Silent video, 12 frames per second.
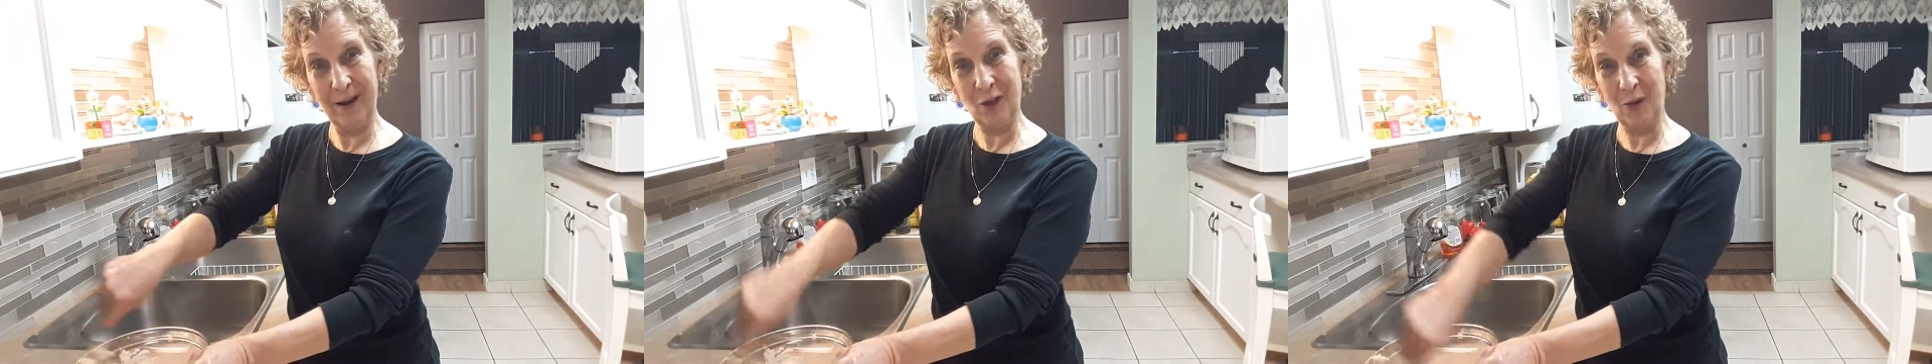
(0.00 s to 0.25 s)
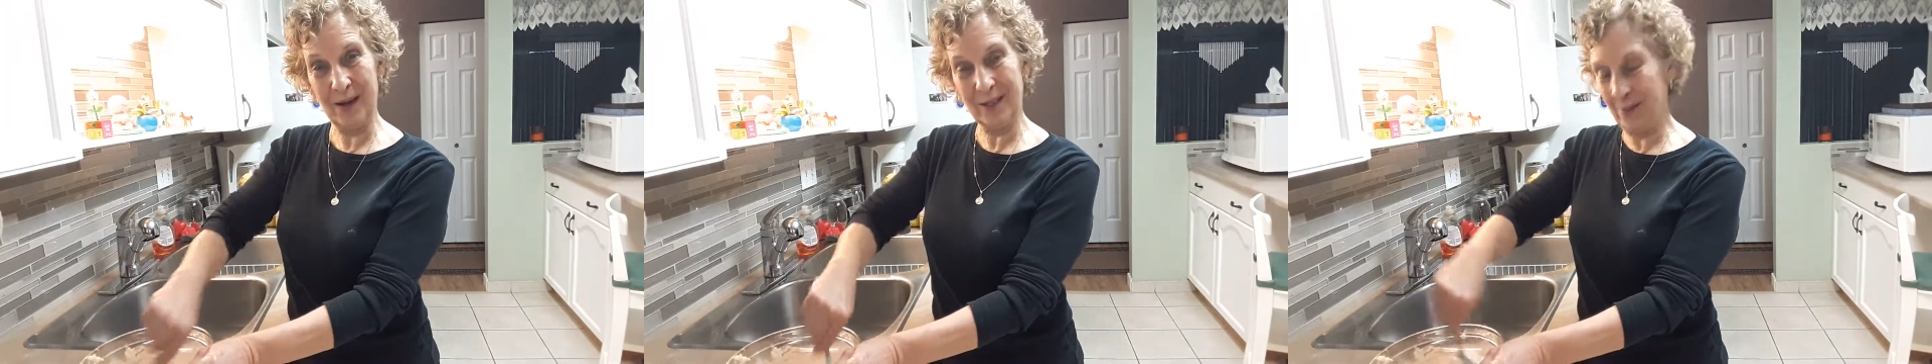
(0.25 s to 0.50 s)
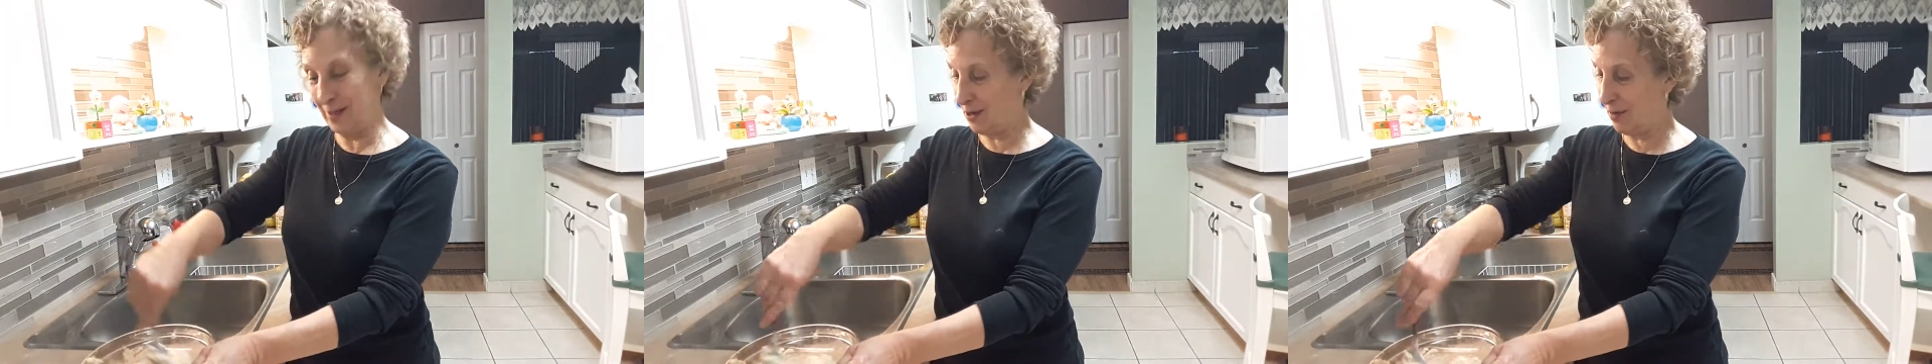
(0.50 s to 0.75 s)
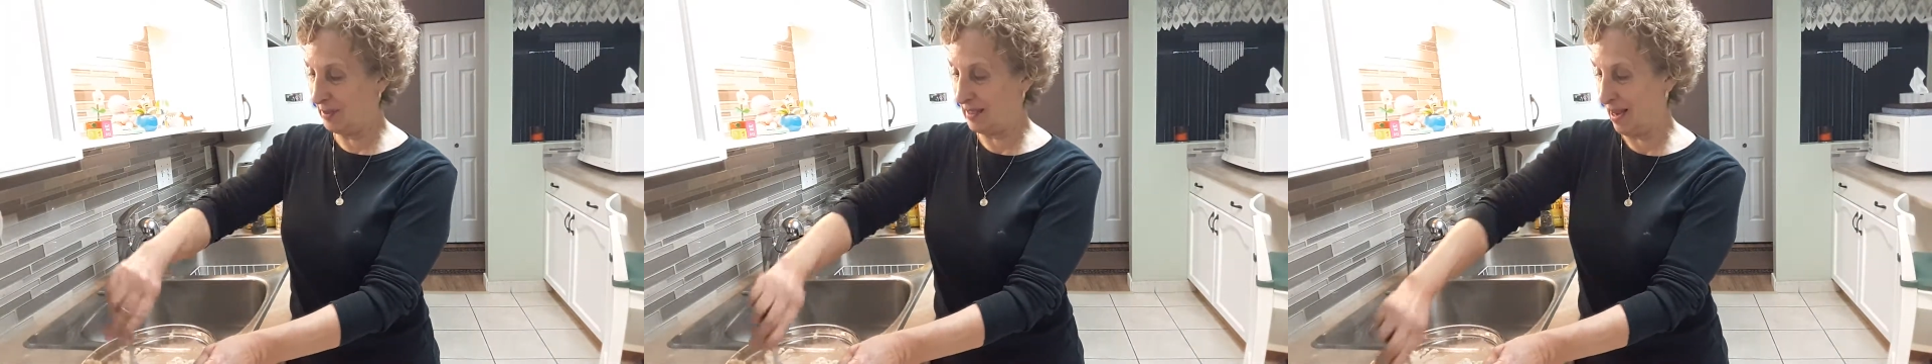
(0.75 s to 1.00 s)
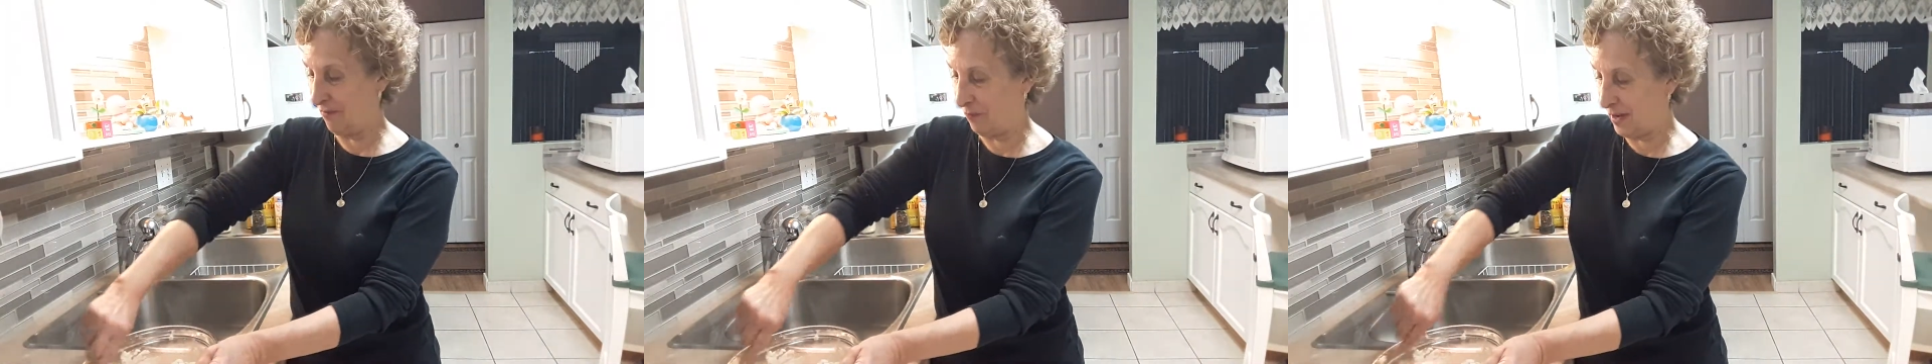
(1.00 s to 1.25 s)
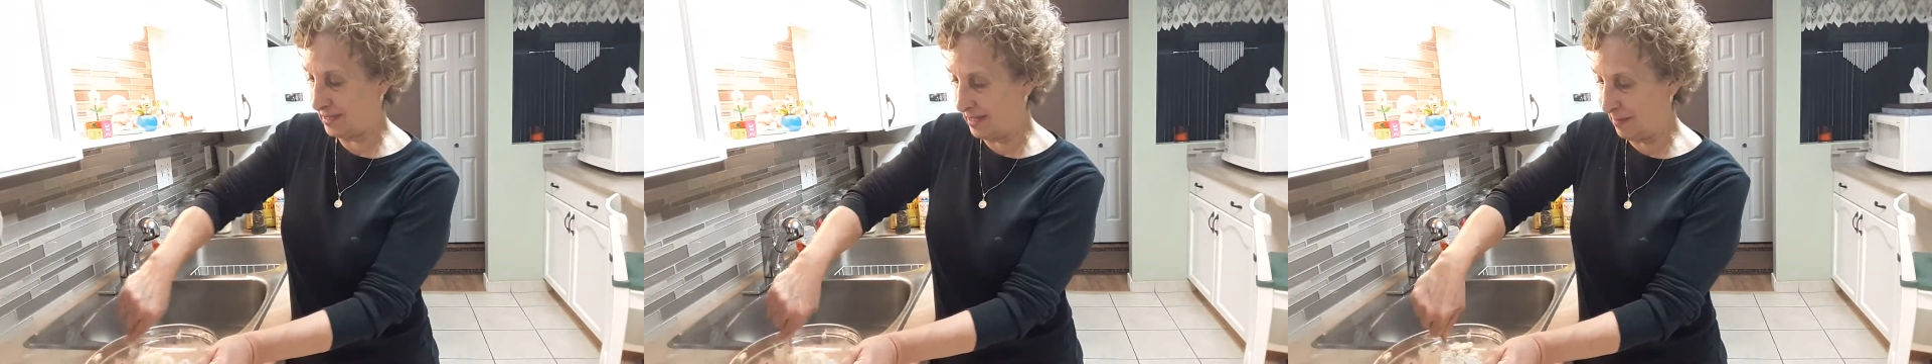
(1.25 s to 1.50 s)
The recipe's almost
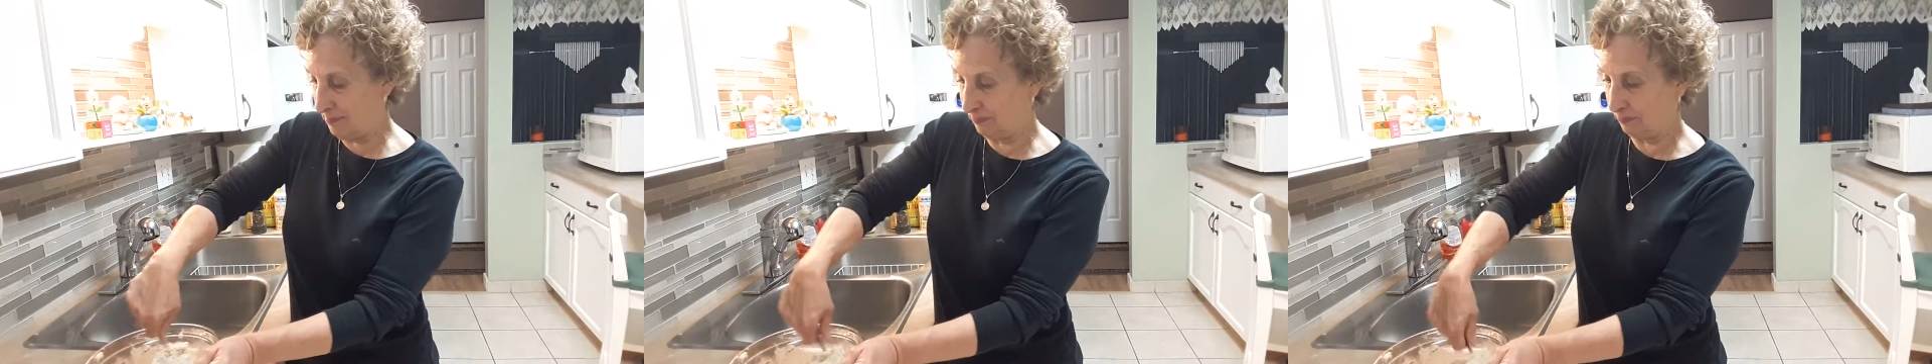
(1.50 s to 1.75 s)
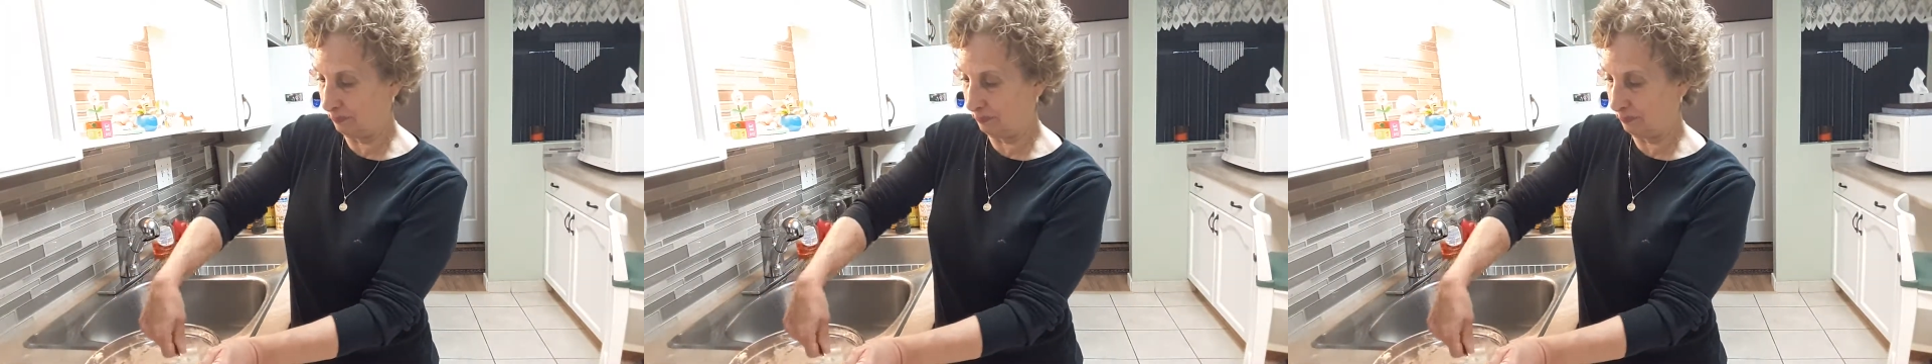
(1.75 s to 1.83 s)
halfway done.